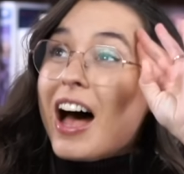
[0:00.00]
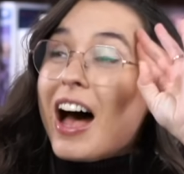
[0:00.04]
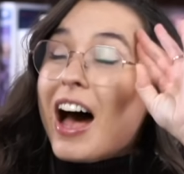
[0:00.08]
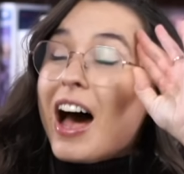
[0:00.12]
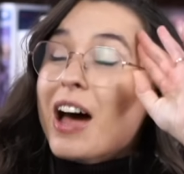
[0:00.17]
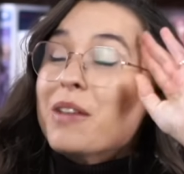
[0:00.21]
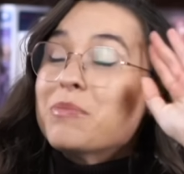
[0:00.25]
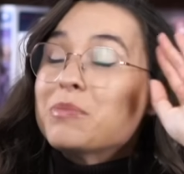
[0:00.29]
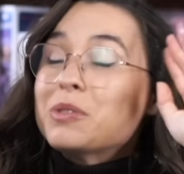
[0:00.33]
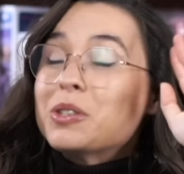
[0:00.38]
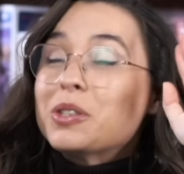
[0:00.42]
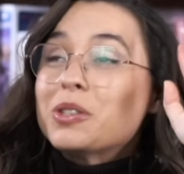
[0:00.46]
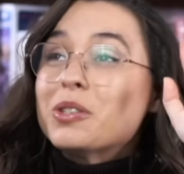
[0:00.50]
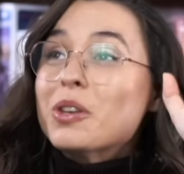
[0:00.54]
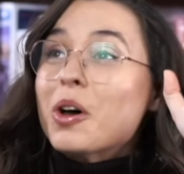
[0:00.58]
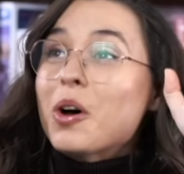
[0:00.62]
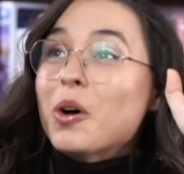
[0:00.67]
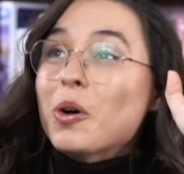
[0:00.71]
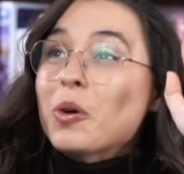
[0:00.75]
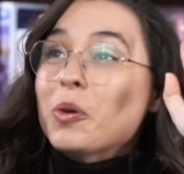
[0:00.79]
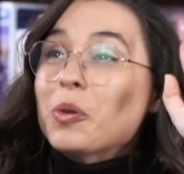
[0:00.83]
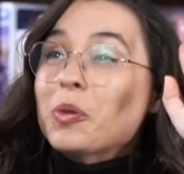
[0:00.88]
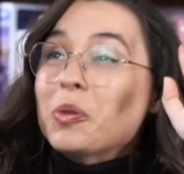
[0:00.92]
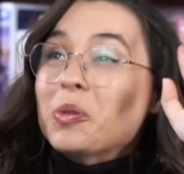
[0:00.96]
I'm
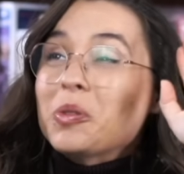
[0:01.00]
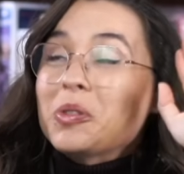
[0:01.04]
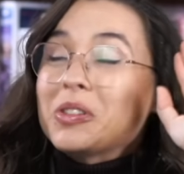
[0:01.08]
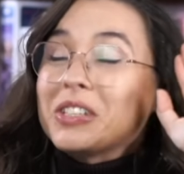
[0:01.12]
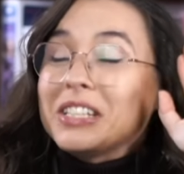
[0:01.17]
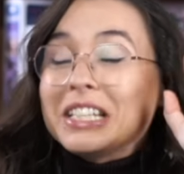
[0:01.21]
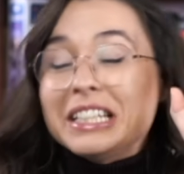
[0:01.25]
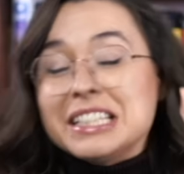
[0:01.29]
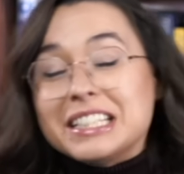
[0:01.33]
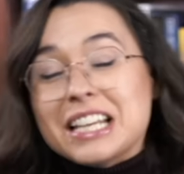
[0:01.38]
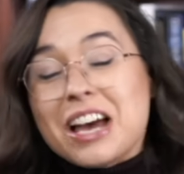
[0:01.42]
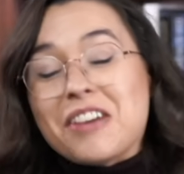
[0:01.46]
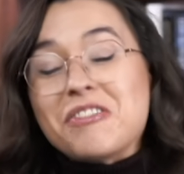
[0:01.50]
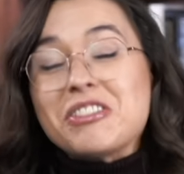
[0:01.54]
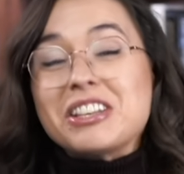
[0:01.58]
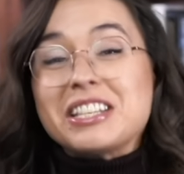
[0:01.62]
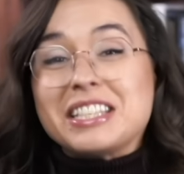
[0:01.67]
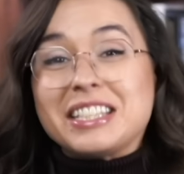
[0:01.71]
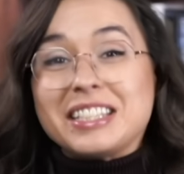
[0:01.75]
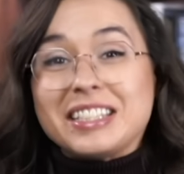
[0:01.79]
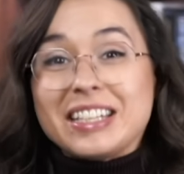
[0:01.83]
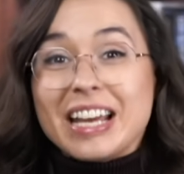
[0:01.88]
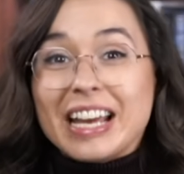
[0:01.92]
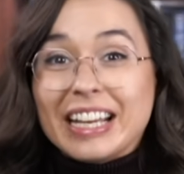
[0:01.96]
so
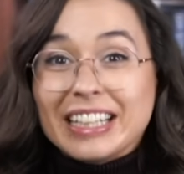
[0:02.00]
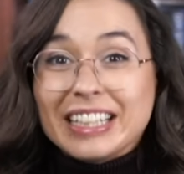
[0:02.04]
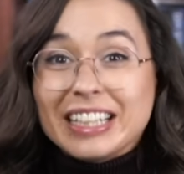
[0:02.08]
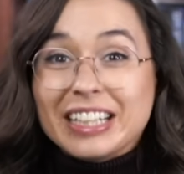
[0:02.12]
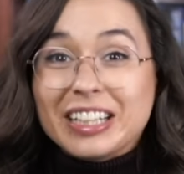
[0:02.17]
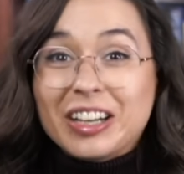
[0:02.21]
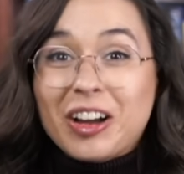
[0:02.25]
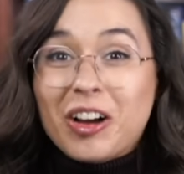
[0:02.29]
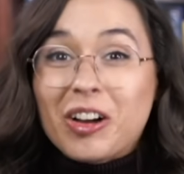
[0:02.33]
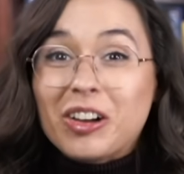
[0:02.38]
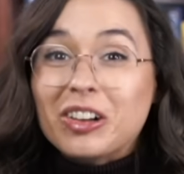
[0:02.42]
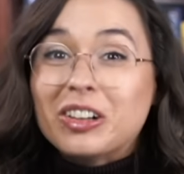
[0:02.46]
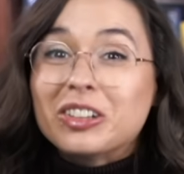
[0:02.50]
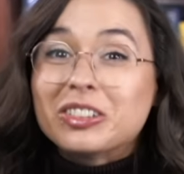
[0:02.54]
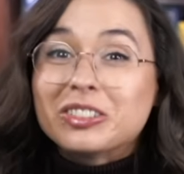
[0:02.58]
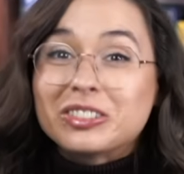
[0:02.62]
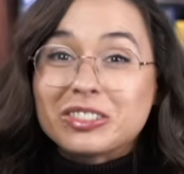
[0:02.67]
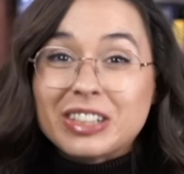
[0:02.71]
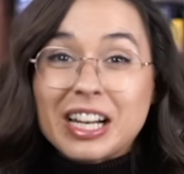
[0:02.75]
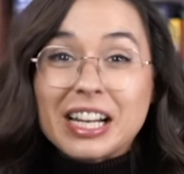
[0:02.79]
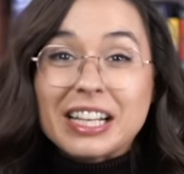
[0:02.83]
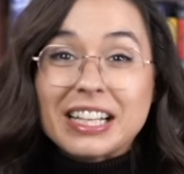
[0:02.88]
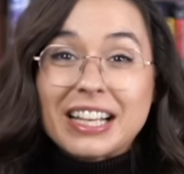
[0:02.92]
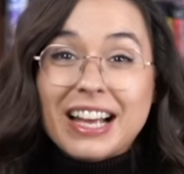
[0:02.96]
devastated
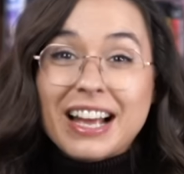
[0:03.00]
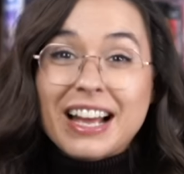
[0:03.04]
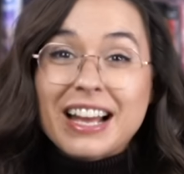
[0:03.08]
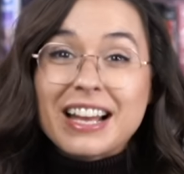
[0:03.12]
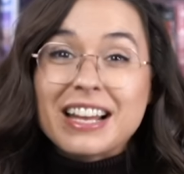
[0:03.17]
already.